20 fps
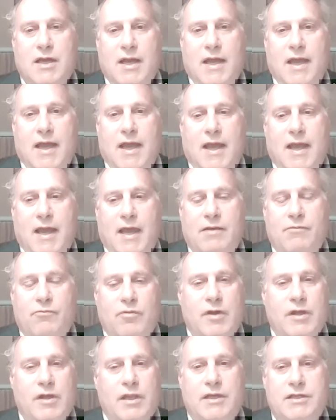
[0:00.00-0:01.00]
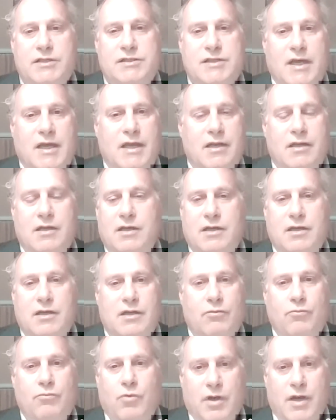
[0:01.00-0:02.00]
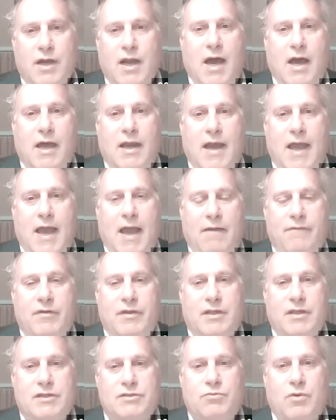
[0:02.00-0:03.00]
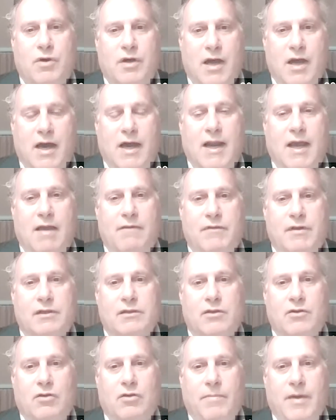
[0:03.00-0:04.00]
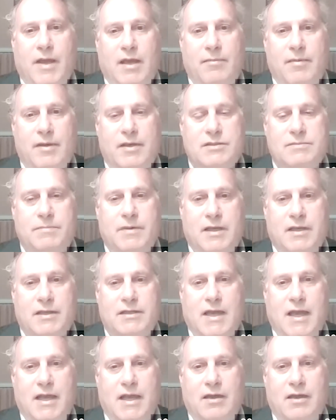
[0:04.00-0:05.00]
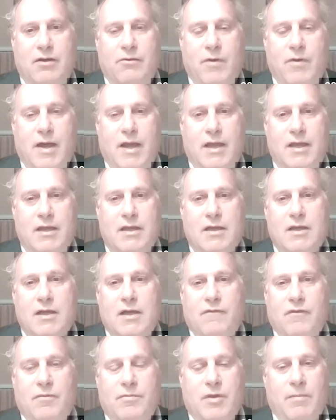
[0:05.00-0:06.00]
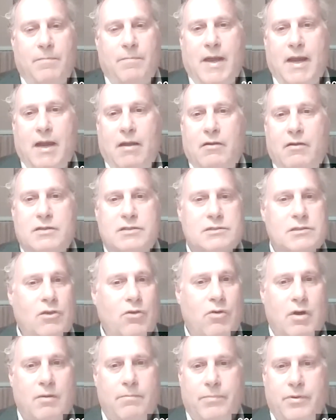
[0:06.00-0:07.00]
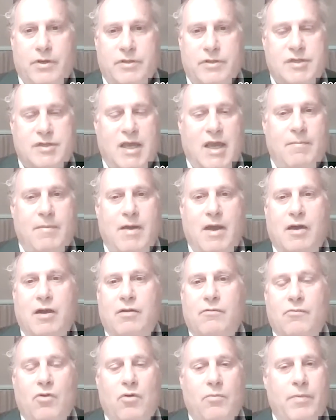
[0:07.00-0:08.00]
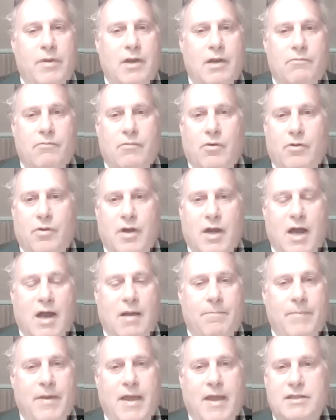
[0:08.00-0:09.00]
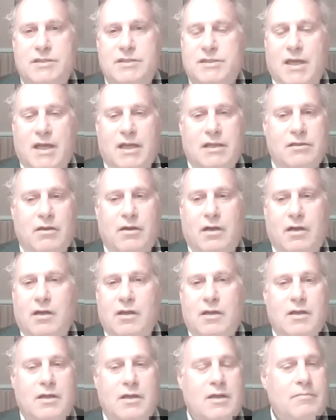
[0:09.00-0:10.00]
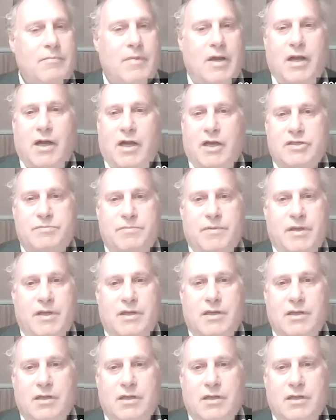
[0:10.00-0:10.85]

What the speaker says: and really said, we're not having this. We're not having little babies being taken away from their parents. Laura Bush came out and wrote an op-ed saying, look, my husband